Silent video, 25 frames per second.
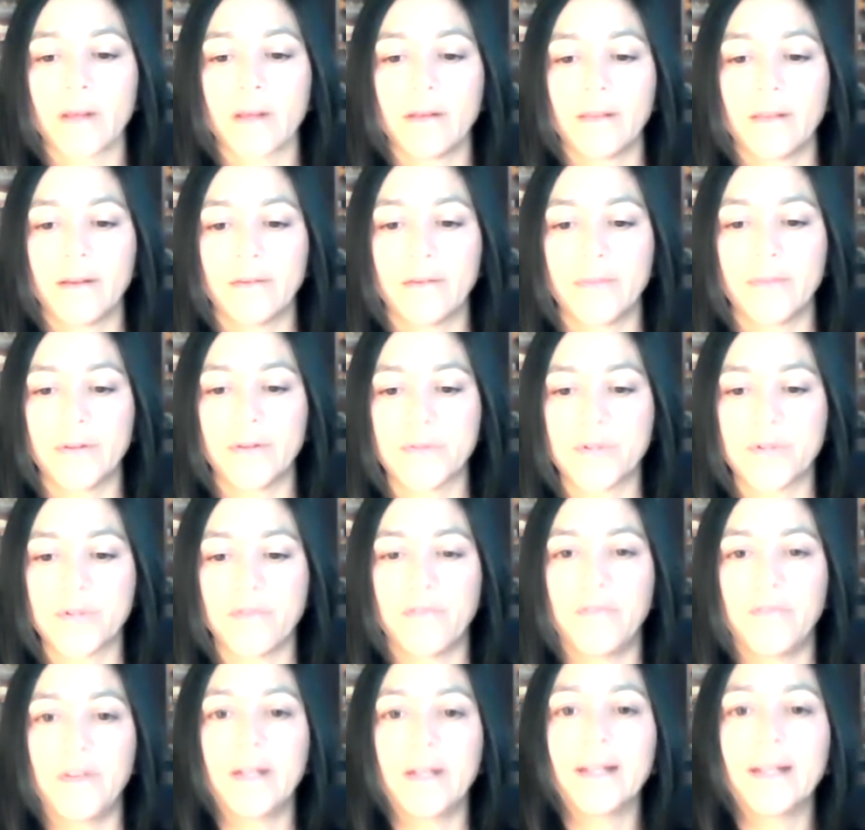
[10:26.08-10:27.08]
there's a
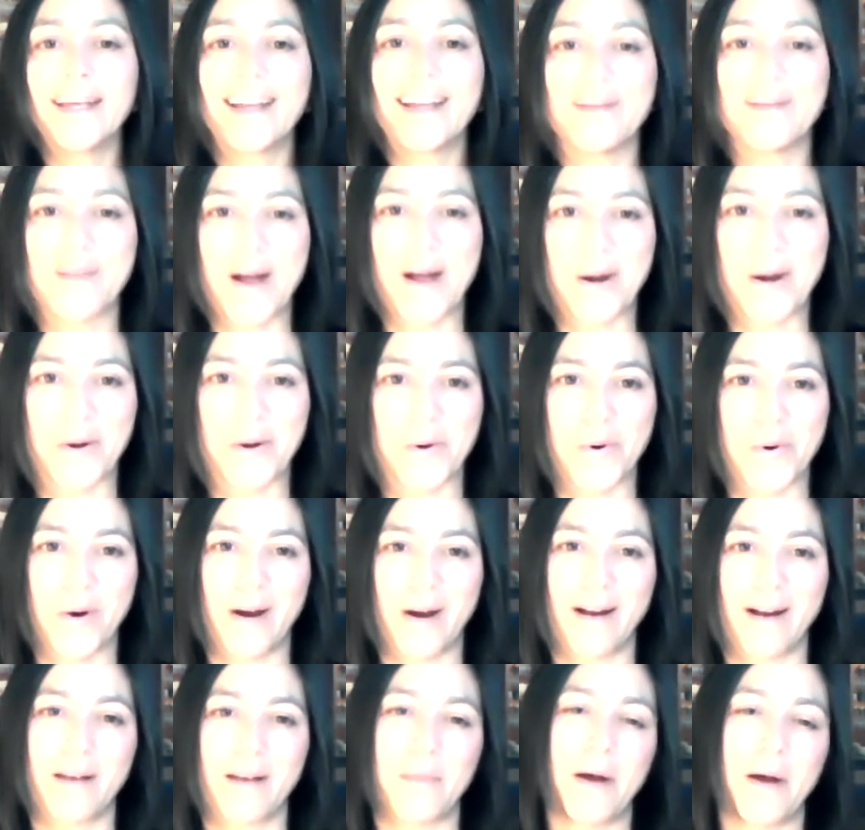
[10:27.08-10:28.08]
feeling about a
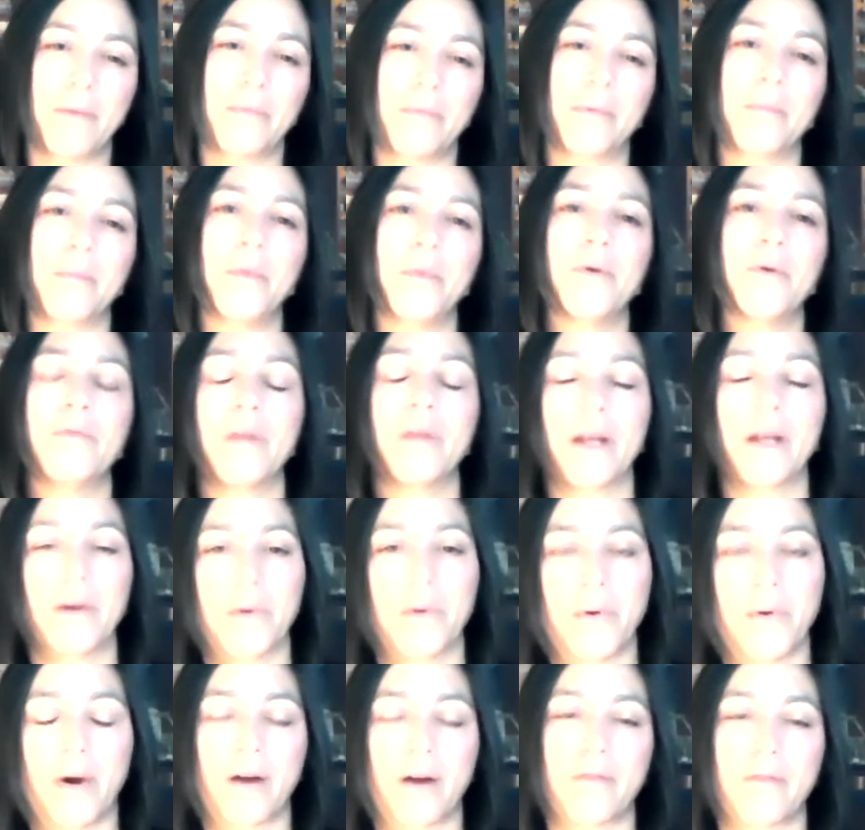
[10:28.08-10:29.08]
cork, about removing a
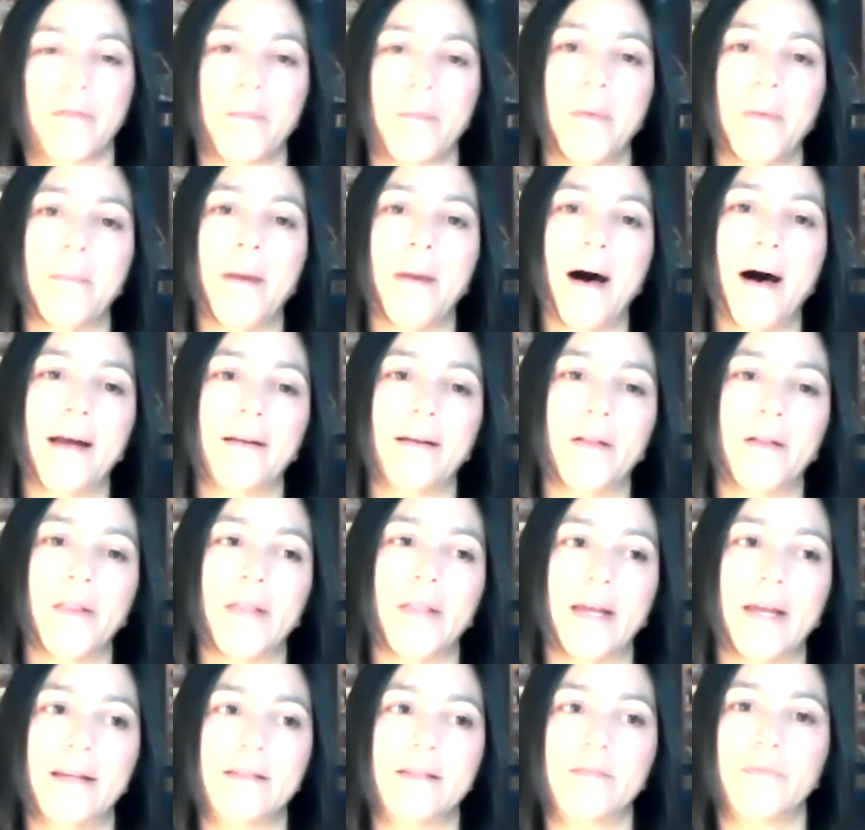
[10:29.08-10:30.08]
cork from a bottle,
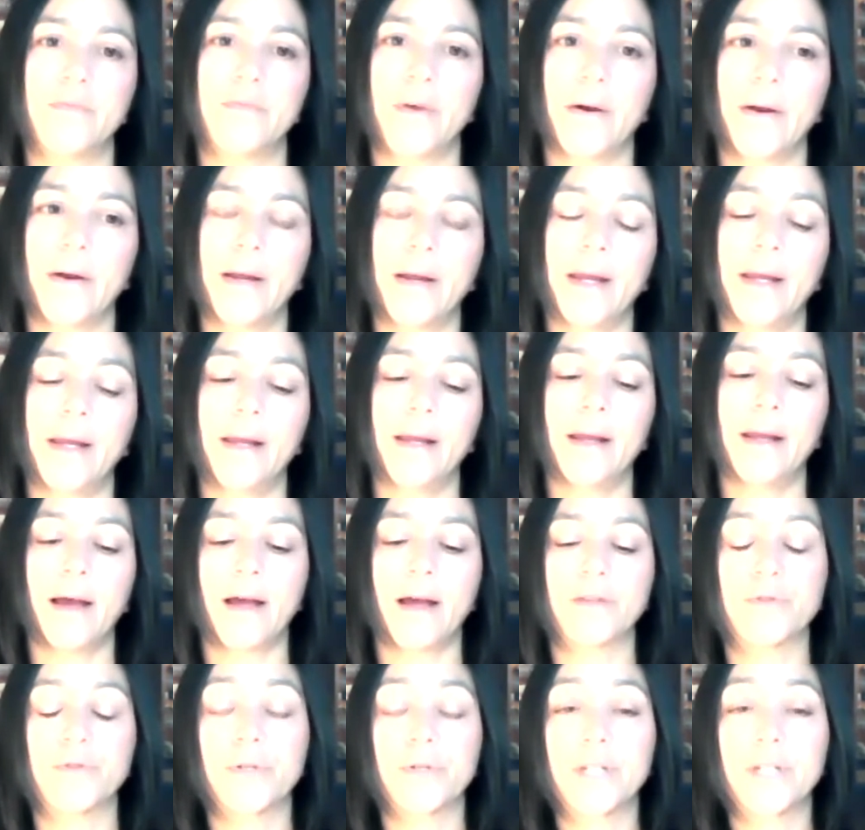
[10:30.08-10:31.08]
that is very
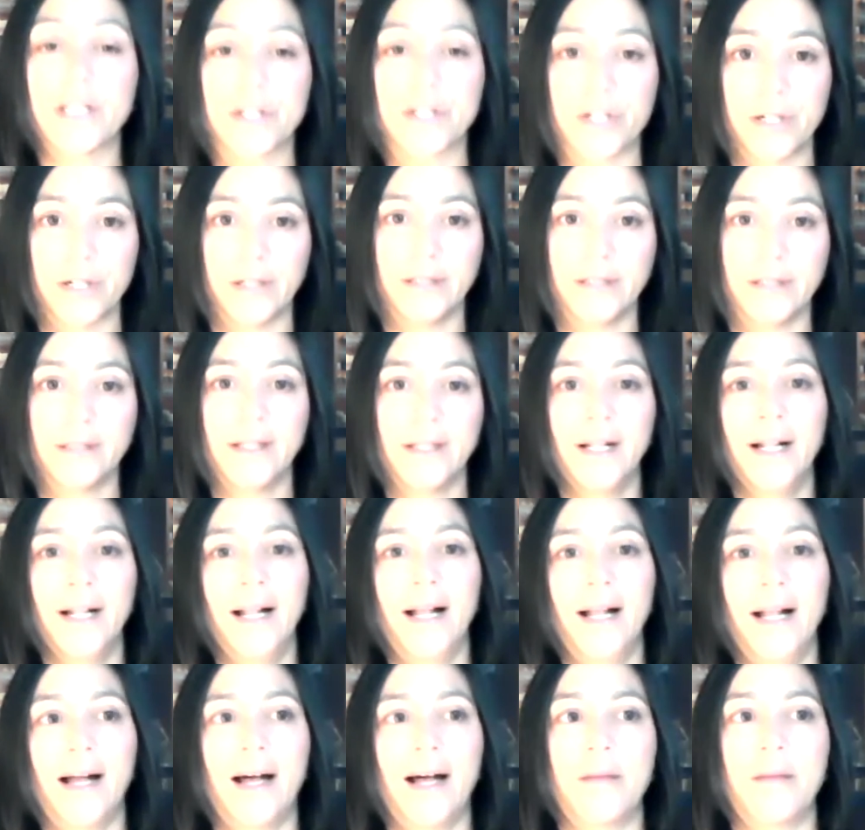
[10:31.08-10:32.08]
traditional,
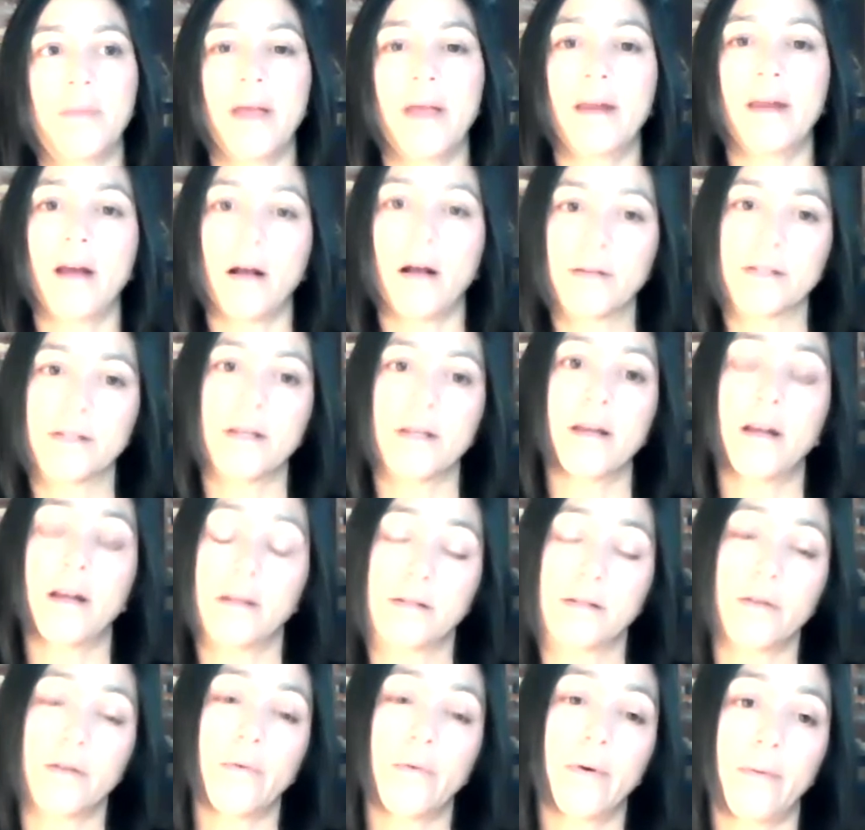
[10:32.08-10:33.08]
and
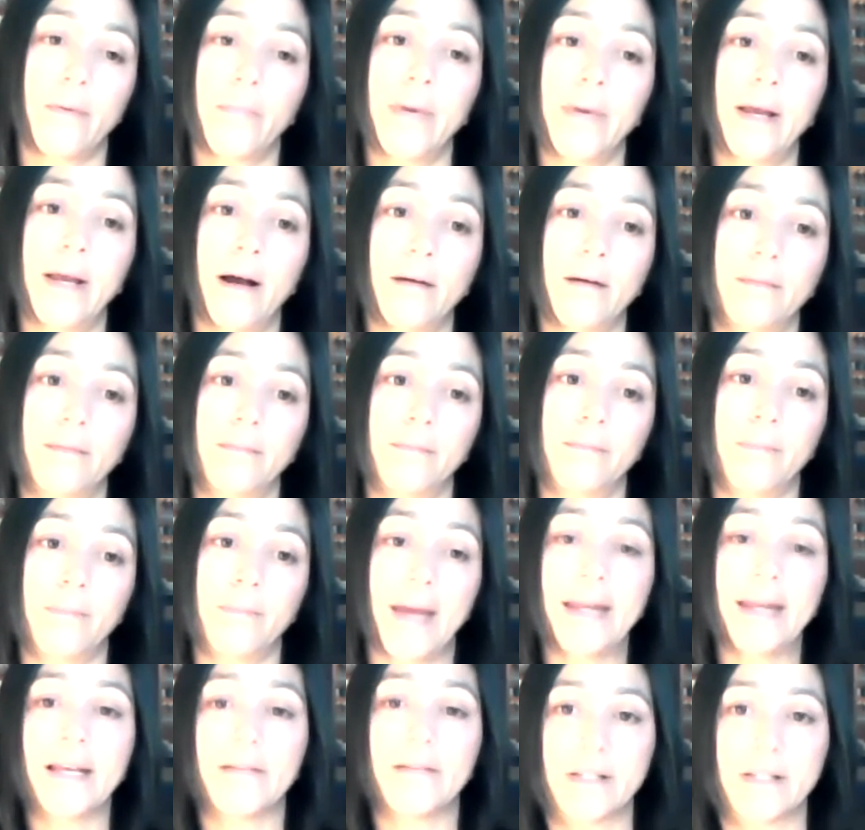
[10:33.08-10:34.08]
also
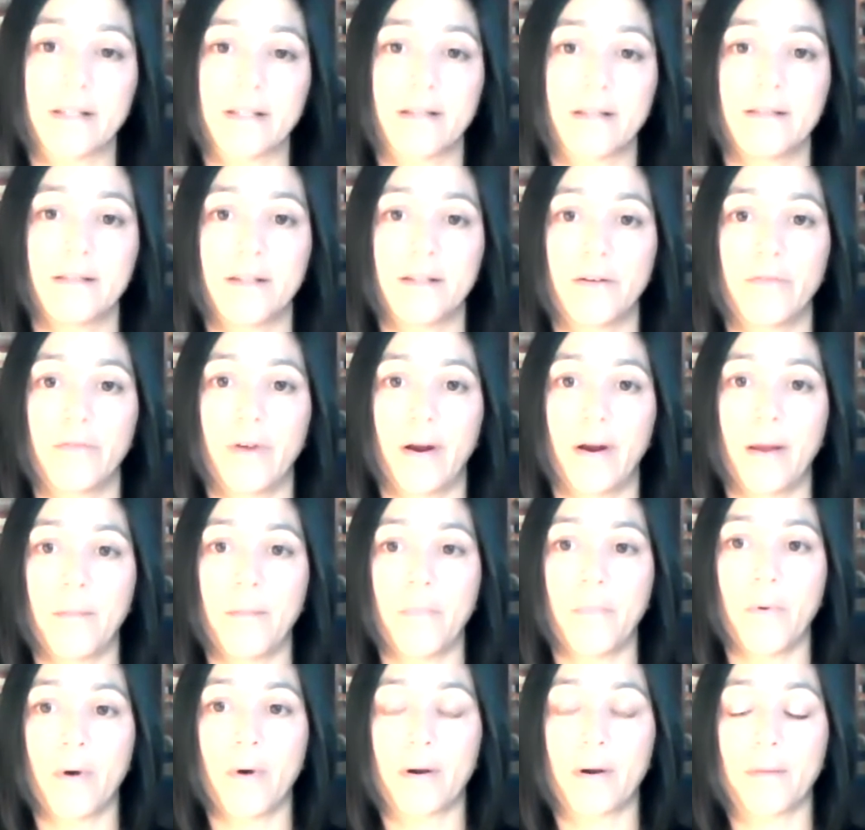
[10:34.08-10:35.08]
many of us consider a very
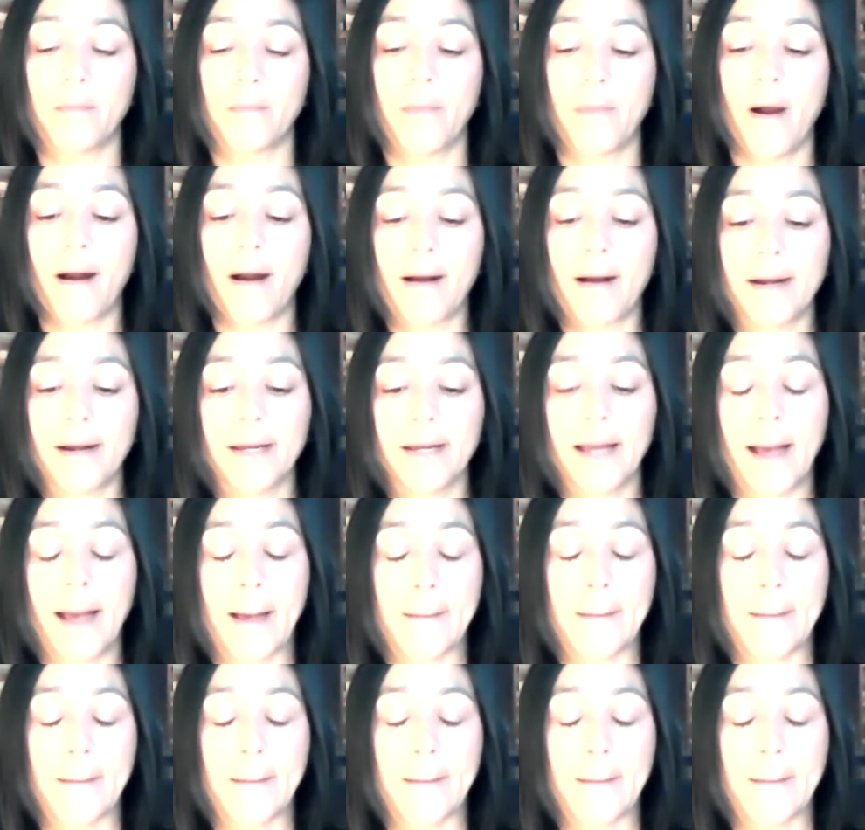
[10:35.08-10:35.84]
important part